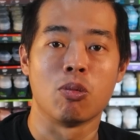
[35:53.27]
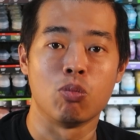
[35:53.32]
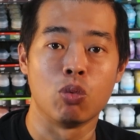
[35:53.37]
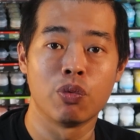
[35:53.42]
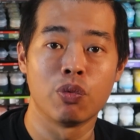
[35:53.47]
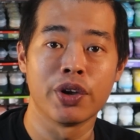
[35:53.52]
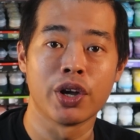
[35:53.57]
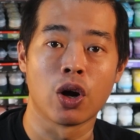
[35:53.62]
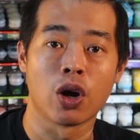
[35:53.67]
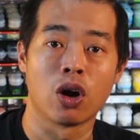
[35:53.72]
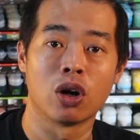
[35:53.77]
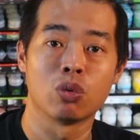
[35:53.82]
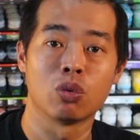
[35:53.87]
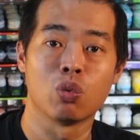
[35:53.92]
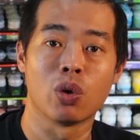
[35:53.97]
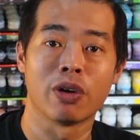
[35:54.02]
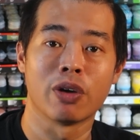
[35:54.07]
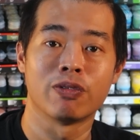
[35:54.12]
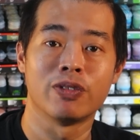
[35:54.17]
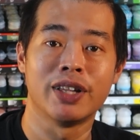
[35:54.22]
Moving
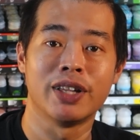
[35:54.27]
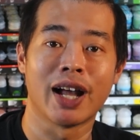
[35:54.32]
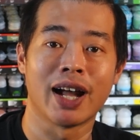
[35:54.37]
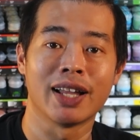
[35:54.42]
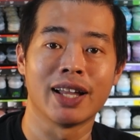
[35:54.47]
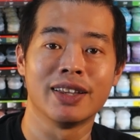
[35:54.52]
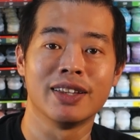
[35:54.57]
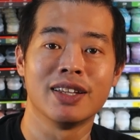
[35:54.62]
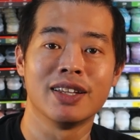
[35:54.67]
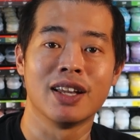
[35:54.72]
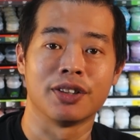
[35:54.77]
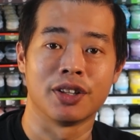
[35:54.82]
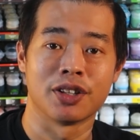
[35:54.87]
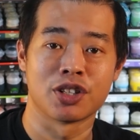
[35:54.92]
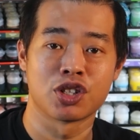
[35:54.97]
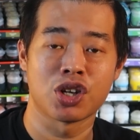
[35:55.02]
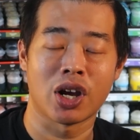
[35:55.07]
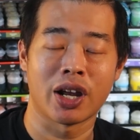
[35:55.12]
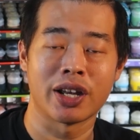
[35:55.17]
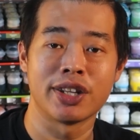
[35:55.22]
on, we have done the
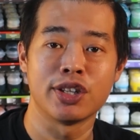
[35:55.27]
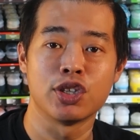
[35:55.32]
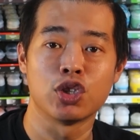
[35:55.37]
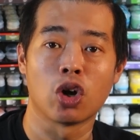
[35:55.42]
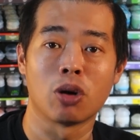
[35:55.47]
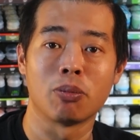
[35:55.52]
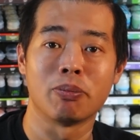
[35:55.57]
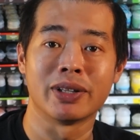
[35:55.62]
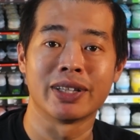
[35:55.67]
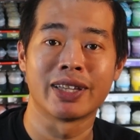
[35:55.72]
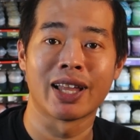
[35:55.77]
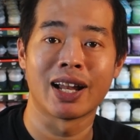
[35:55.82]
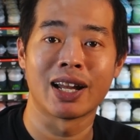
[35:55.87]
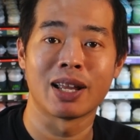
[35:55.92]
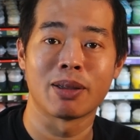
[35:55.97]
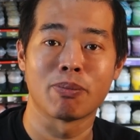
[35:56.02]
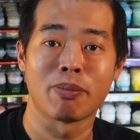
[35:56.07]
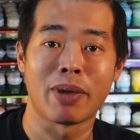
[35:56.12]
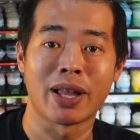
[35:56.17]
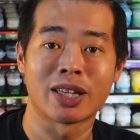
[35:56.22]
shiny
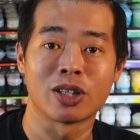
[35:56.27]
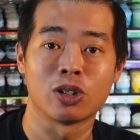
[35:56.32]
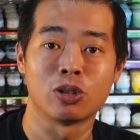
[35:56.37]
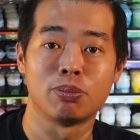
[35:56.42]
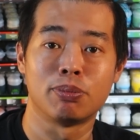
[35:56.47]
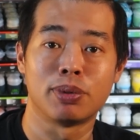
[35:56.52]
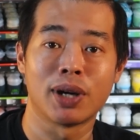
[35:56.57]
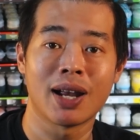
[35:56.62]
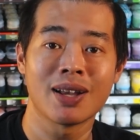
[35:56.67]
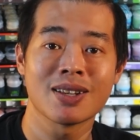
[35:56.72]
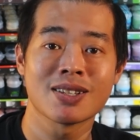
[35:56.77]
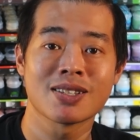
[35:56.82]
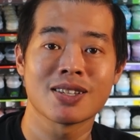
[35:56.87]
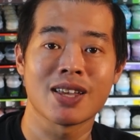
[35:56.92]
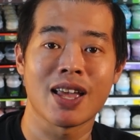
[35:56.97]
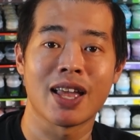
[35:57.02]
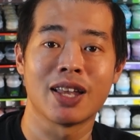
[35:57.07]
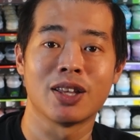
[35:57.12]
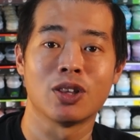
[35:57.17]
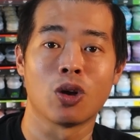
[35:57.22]
non-metallic metal brass
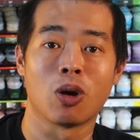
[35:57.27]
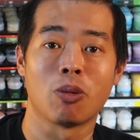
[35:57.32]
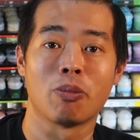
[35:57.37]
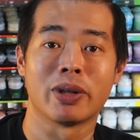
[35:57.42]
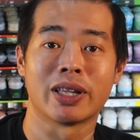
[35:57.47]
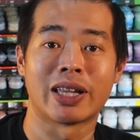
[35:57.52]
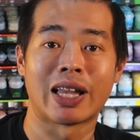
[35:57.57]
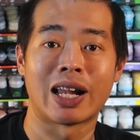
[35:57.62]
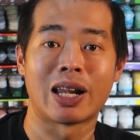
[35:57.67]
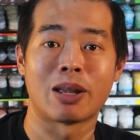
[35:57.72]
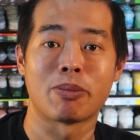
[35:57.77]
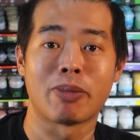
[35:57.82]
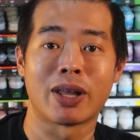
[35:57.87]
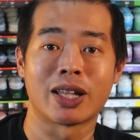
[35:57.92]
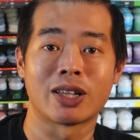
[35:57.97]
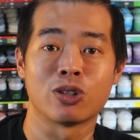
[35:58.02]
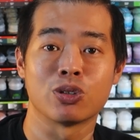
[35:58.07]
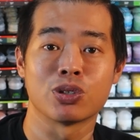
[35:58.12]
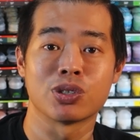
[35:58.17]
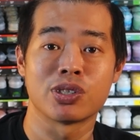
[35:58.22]
and non-metallic
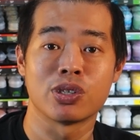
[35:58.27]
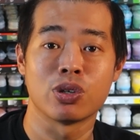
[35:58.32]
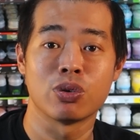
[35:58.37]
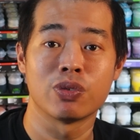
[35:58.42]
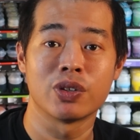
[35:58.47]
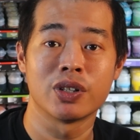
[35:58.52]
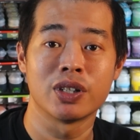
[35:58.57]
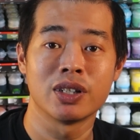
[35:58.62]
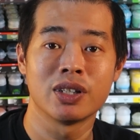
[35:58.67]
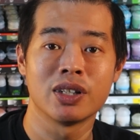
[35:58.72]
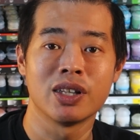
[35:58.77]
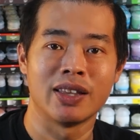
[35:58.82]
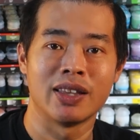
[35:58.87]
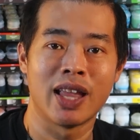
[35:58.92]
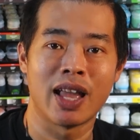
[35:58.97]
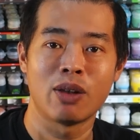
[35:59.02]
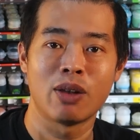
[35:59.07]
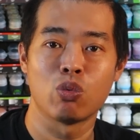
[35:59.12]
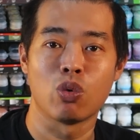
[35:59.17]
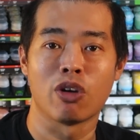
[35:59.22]
metal silver.
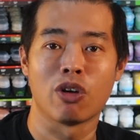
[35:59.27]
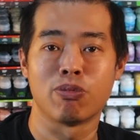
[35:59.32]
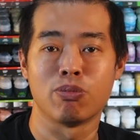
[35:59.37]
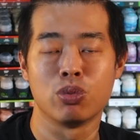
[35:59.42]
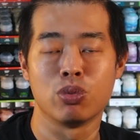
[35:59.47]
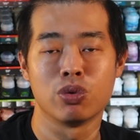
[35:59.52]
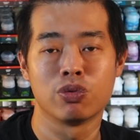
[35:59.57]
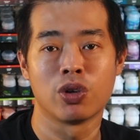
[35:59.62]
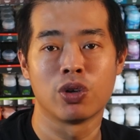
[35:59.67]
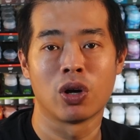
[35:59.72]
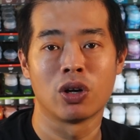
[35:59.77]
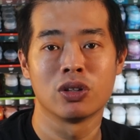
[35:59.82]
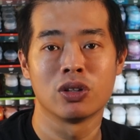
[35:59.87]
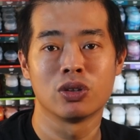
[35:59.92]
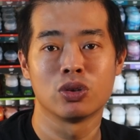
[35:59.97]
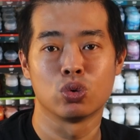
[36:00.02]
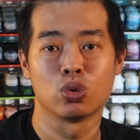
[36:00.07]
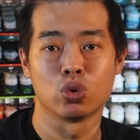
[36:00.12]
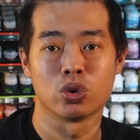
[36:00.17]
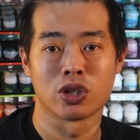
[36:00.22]
Then we have moved on
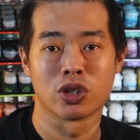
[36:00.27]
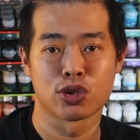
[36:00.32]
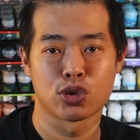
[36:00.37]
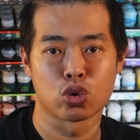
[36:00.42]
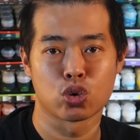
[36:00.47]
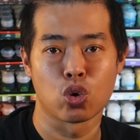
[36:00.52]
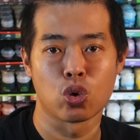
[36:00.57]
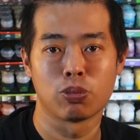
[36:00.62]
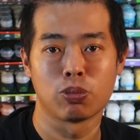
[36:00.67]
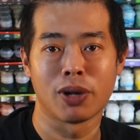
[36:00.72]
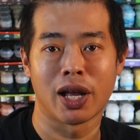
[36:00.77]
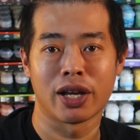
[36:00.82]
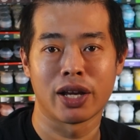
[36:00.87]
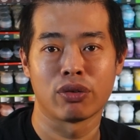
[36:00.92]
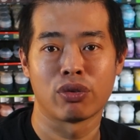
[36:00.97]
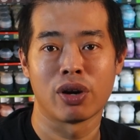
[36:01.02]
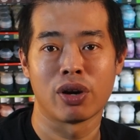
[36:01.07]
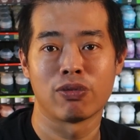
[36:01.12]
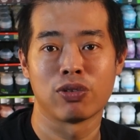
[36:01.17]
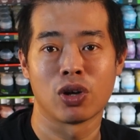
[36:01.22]
to the Soulblight
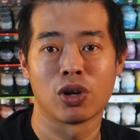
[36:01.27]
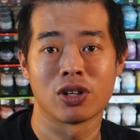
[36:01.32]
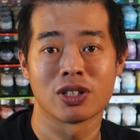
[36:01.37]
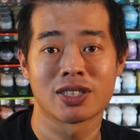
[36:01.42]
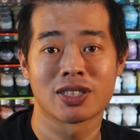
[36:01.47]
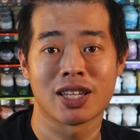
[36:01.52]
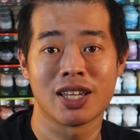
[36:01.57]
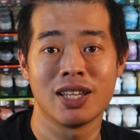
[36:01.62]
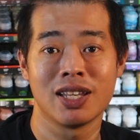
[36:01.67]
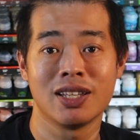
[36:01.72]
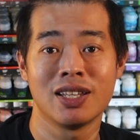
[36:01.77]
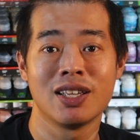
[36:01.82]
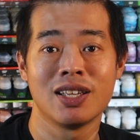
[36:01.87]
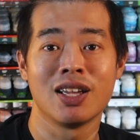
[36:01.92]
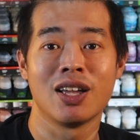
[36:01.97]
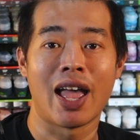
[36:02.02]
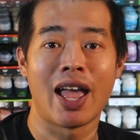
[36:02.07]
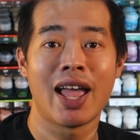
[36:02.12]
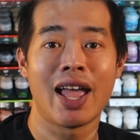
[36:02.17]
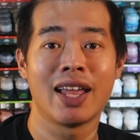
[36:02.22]
gravelord skin
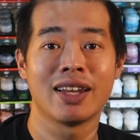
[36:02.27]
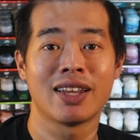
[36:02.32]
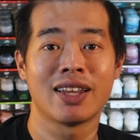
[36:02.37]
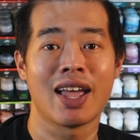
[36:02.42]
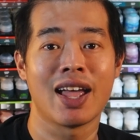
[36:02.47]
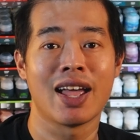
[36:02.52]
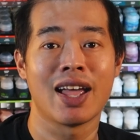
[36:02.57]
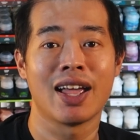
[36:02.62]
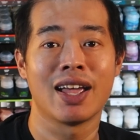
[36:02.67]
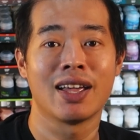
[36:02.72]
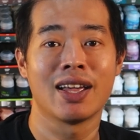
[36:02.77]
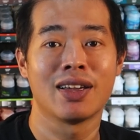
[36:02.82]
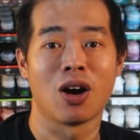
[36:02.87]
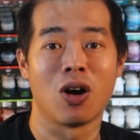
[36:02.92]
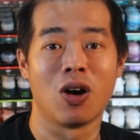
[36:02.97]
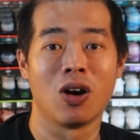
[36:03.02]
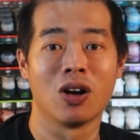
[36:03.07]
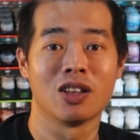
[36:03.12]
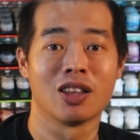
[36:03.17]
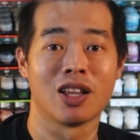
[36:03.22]
and hair
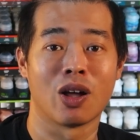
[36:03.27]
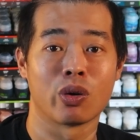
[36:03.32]
on